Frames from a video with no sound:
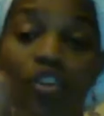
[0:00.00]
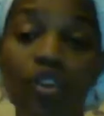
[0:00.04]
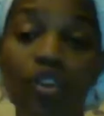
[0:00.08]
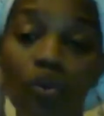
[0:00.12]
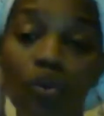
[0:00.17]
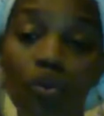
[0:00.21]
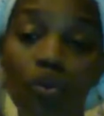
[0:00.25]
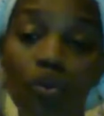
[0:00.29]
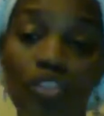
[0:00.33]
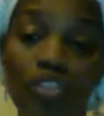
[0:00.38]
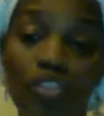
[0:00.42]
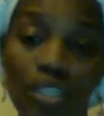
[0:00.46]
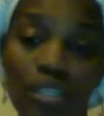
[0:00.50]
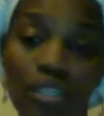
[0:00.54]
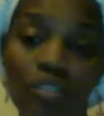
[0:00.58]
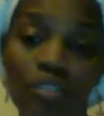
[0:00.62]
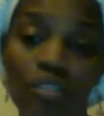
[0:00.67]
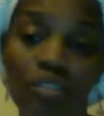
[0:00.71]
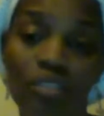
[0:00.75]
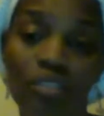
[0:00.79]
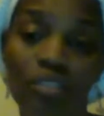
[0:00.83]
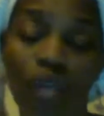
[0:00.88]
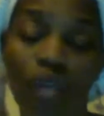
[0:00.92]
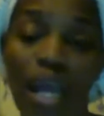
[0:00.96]
the
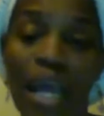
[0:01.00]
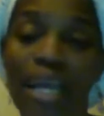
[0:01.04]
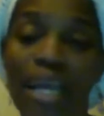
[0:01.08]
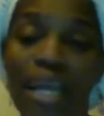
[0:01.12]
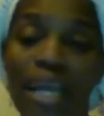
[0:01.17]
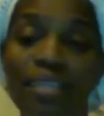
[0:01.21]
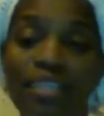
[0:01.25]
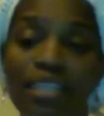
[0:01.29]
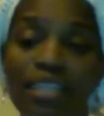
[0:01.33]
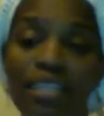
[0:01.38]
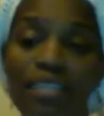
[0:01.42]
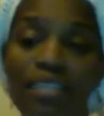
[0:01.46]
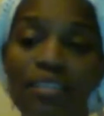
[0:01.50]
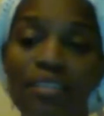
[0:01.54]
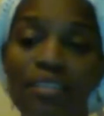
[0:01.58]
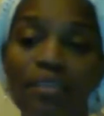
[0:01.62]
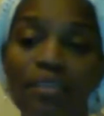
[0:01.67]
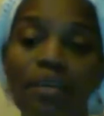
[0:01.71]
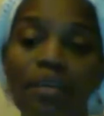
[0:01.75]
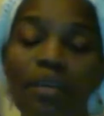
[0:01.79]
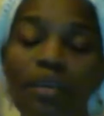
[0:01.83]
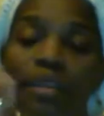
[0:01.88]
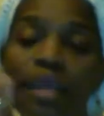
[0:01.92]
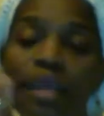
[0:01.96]
solution
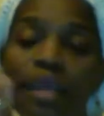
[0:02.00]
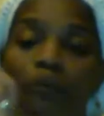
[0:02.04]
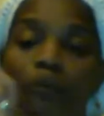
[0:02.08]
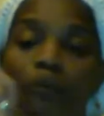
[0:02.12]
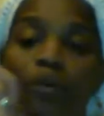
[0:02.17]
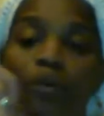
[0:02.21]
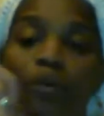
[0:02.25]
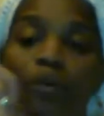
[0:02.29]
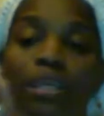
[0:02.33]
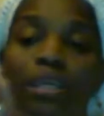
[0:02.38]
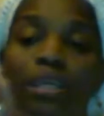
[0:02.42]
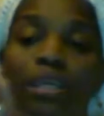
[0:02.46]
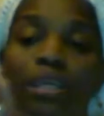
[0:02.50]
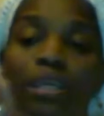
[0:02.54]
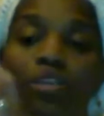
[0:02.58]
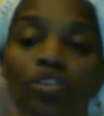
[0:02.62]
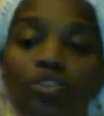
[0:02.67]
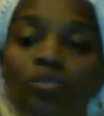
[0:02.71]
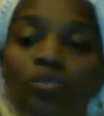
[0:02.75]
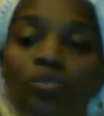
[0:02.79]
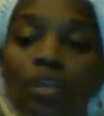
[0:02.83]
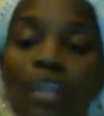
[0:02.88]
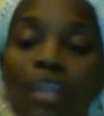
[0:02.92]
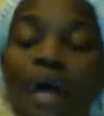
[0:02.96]
strategies that we can
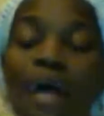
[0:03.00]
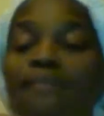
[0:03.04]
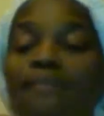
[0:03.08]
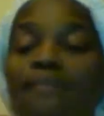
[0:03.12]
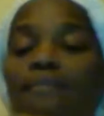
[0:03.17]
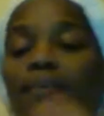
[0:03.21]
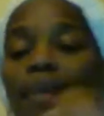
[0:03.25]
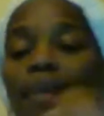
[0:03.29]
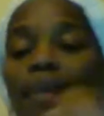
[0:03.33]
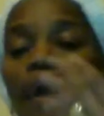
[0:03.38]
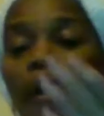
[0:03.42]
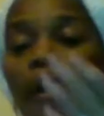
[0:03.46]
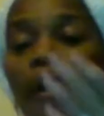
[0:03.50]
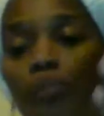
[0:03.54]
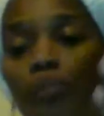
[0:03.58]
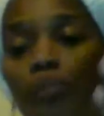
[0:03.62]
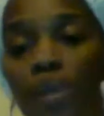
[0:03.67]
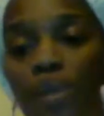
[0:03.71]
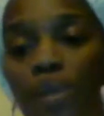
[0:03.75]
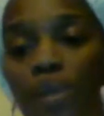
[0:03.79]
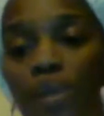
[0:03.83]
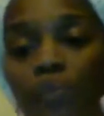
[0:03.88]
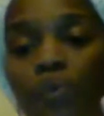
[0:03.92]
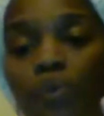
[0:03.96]
utilize to
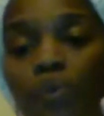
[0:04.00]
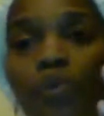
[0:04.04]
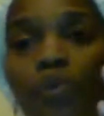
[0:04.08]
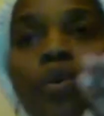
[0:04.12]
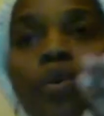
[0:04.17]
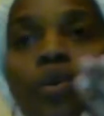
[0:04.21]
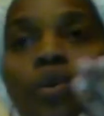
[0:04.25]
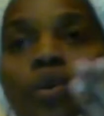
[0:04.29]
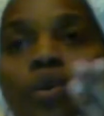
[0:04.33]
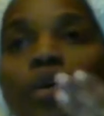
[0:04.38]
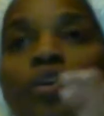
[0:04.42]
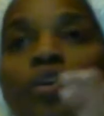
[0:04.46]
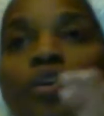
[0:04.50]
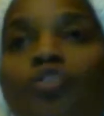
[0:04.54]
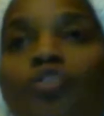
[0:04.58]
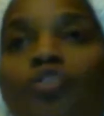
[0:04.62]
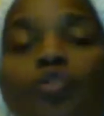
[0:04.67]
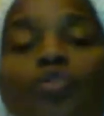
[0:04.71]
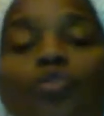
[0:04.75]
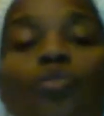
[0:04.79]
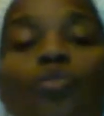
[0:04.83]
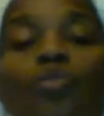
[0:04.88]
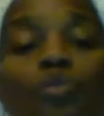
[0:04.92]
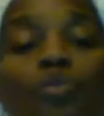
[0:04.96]
help people
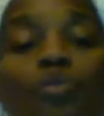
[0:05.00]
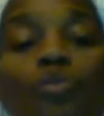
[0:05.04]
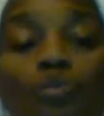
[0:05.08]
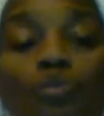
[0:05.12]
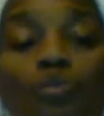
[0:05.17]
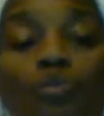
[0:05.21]
to